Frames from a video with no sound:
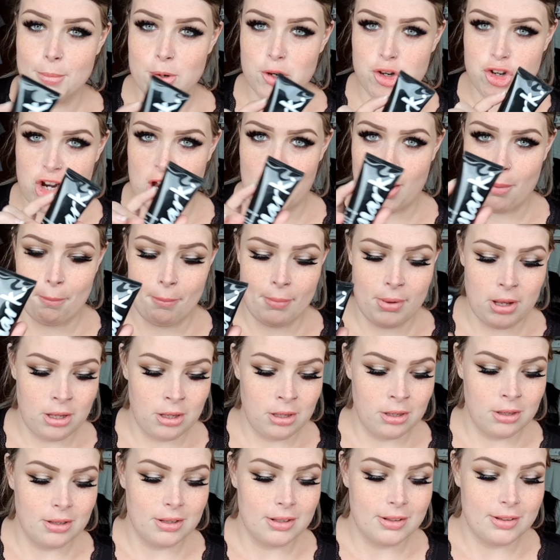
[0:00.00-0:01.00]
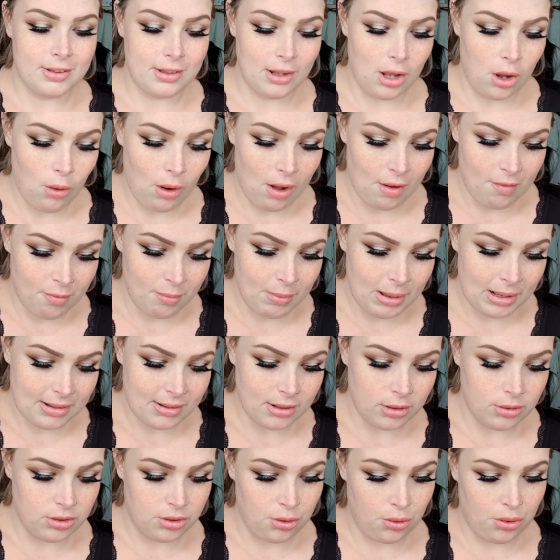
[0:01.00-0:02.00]
jam. So I've mixed
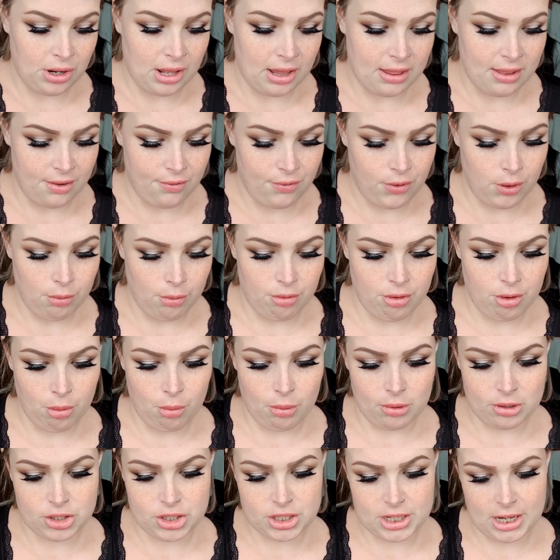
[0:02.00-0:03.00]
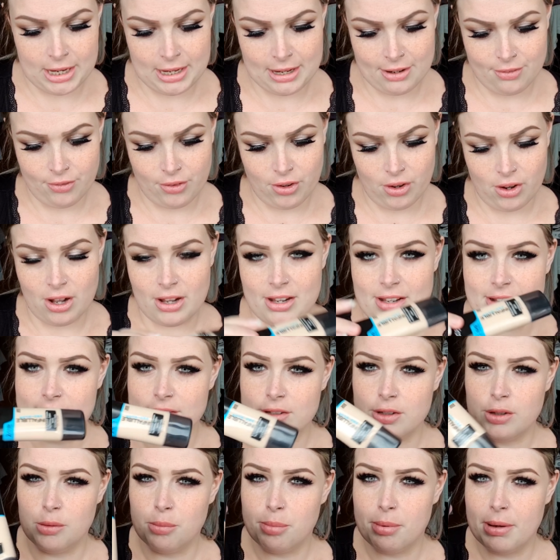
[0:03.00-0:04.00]
those two together. If you're wondering what shade I've got, it's
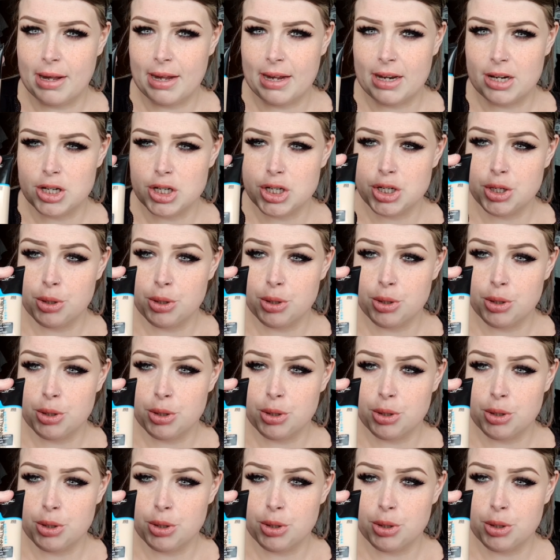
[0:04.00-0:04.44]
New Beige